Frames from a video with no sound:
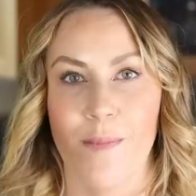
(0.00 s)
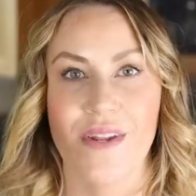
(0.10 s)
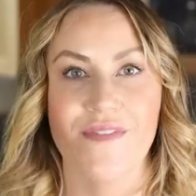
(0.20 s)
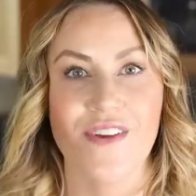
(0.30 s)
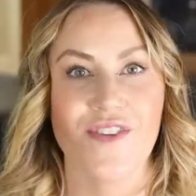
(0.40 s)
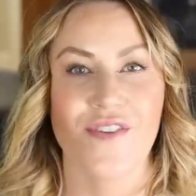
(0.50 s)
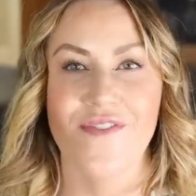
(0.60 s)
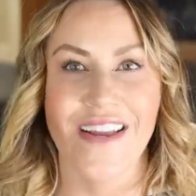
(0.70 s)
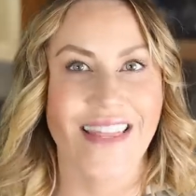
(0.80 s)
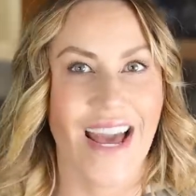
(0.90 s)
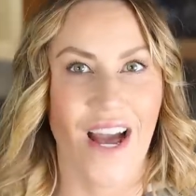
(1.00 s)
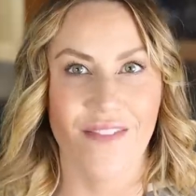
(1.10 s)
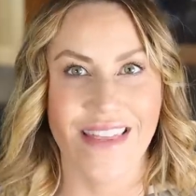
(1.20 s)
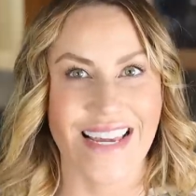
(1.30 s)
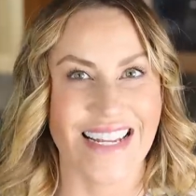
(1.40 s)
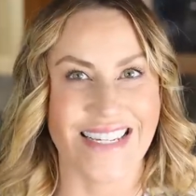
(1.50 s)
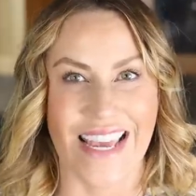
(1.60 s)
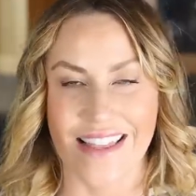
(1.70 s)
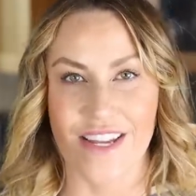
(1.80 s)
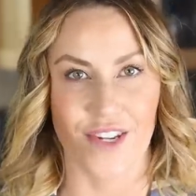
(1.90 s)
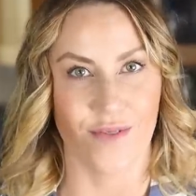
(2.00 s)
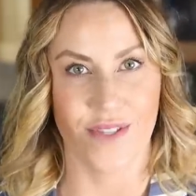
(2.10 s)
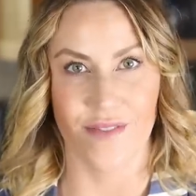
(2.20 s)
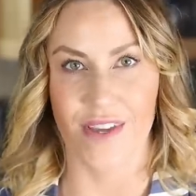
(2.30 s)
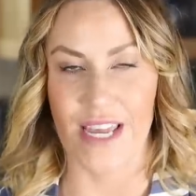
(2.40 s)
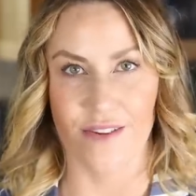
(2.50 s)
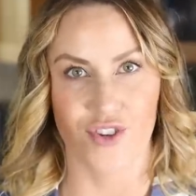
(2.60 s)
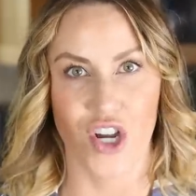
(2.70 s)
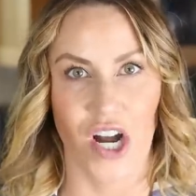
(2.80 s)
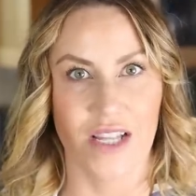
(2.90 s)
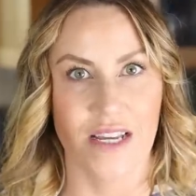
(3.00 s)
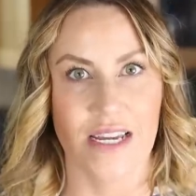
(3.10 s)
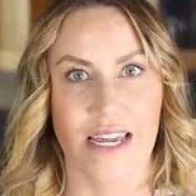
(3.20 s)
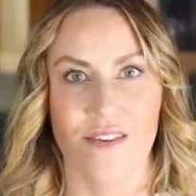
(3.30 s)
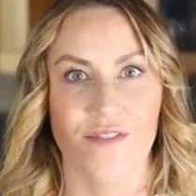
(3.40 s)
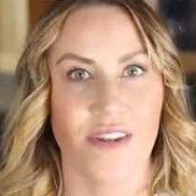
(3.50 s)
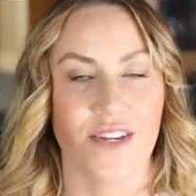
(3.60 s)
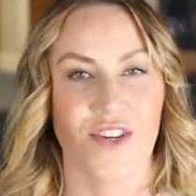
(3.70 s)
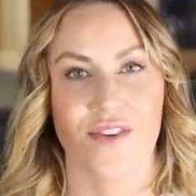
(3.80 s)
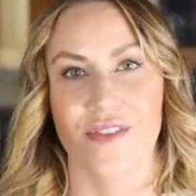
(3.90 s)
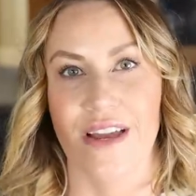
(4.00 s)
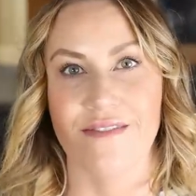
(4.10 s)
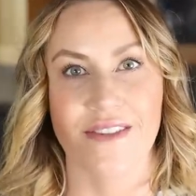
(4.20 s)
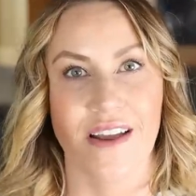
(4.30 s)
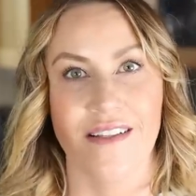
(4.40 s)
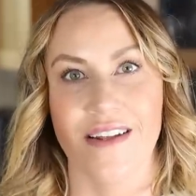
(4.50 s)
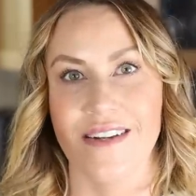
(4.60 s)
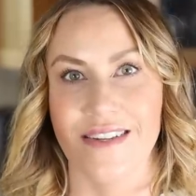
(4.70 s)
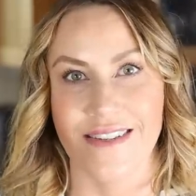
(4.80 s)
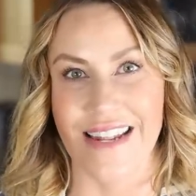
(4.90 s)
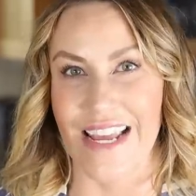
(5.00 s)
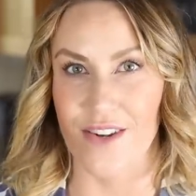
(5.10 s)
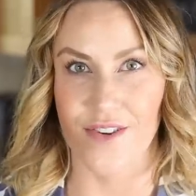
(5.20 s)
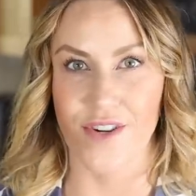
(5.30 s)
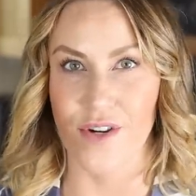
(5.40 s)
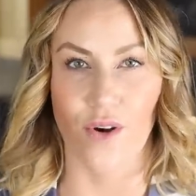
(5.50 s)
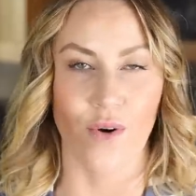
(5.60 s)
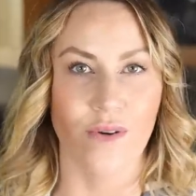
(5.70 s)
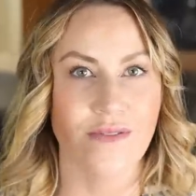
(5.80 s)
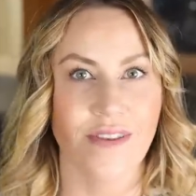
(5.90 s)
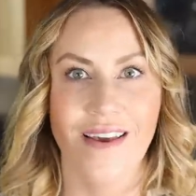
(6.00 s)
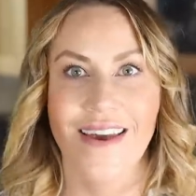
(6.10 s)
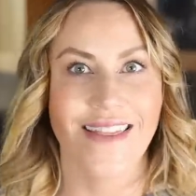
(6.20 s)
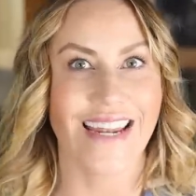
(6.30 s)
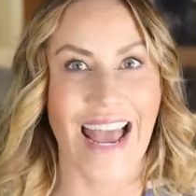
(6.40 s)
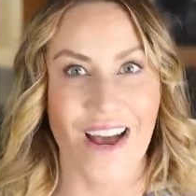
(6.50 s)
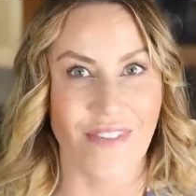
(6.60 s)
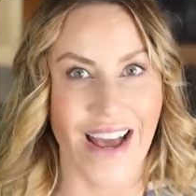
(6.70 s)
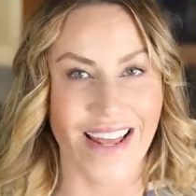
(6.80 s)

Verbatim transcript: But if you do find that having like a daily dose of keto chocolate can fit into your lifestyle and it doesn't hinder your goals, then have